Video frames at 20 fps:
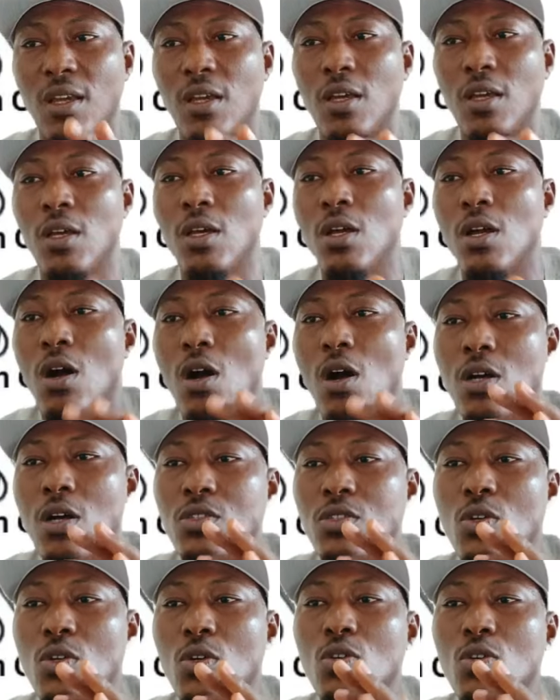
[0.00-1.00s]
Also, you
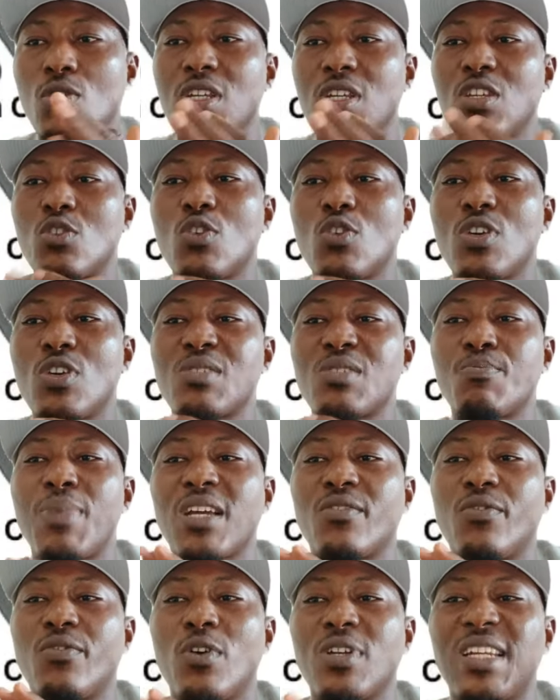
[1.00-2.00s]
need to inspect for
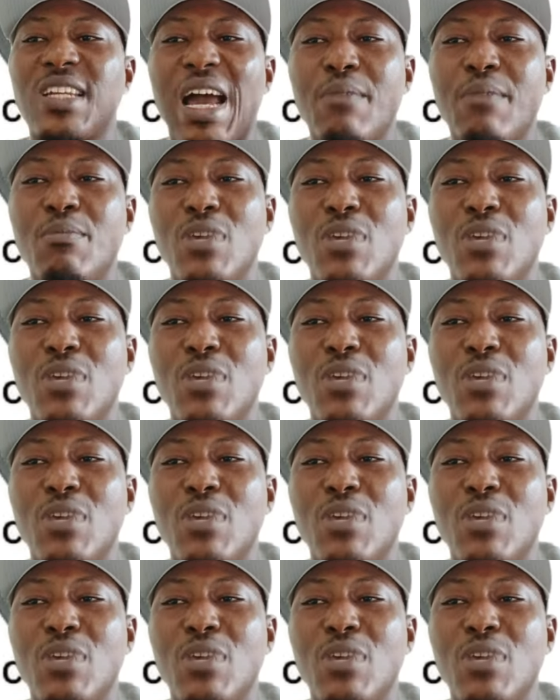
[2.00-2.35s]
damage.